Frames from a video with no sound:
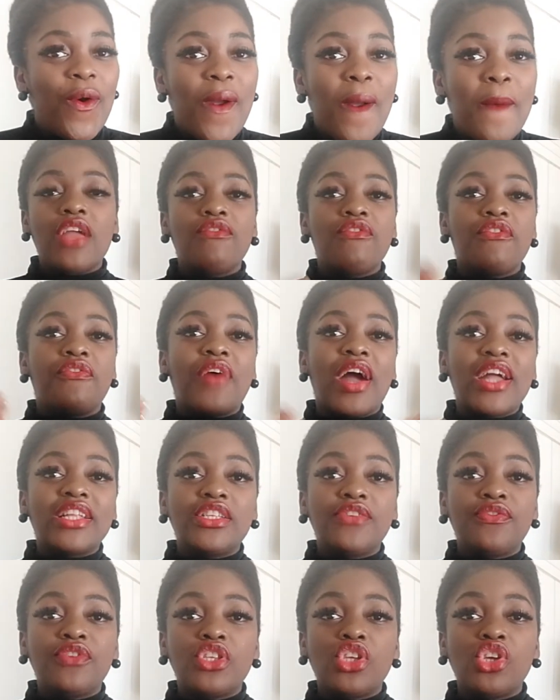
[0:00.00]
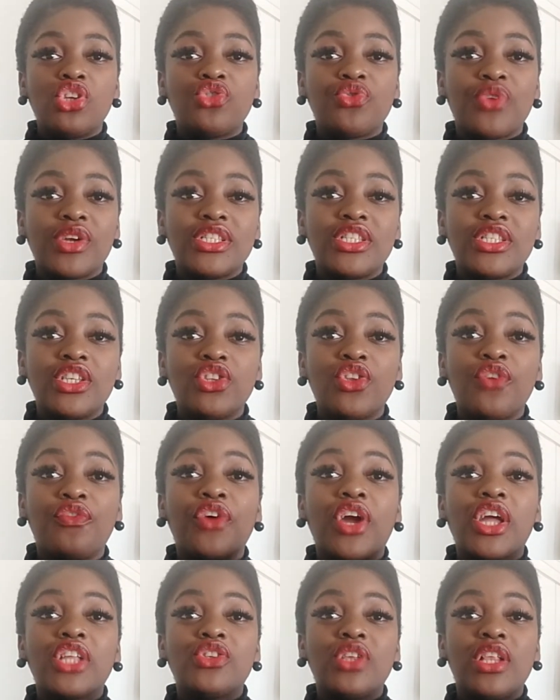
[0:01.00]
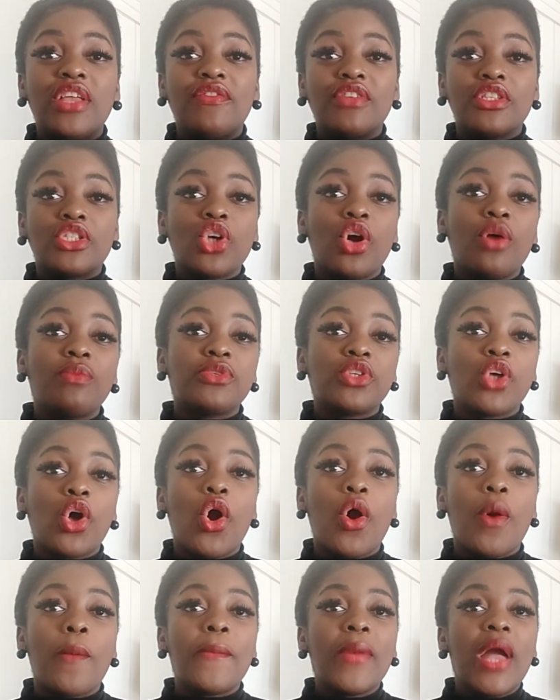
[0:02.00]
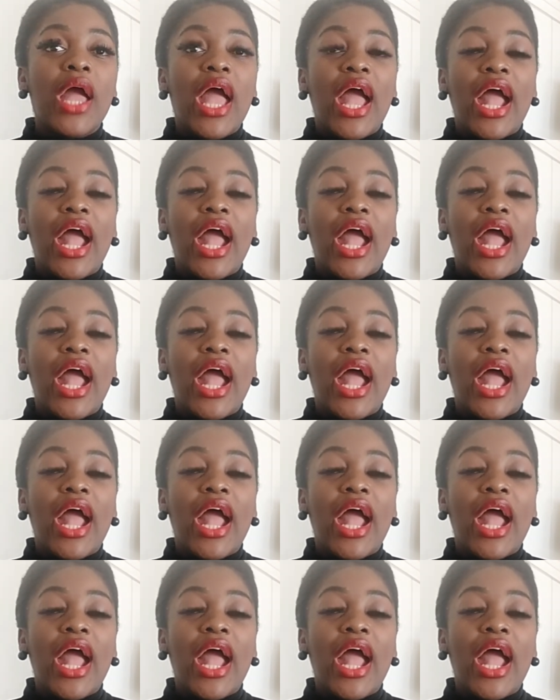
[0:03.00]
If you find this video interesting, don't forget to leave a thumbs up